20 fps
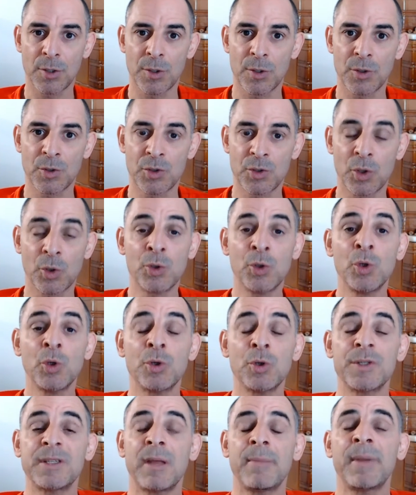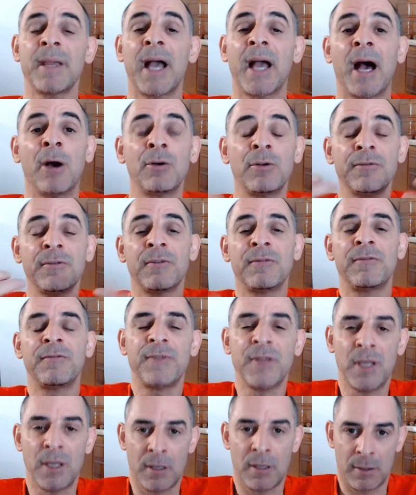So you stepping out of your
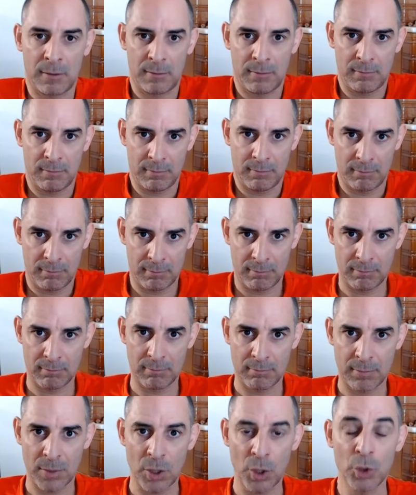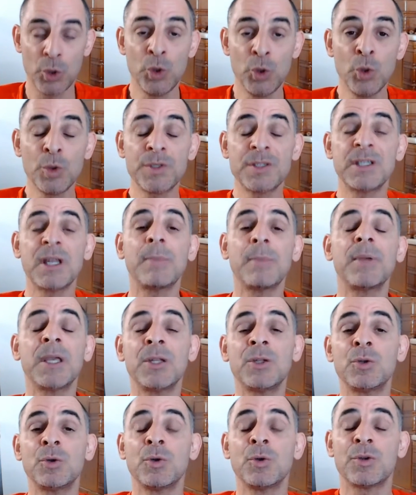fear, you stepping
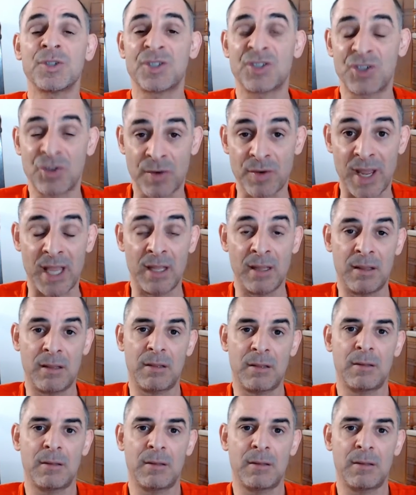into your strength,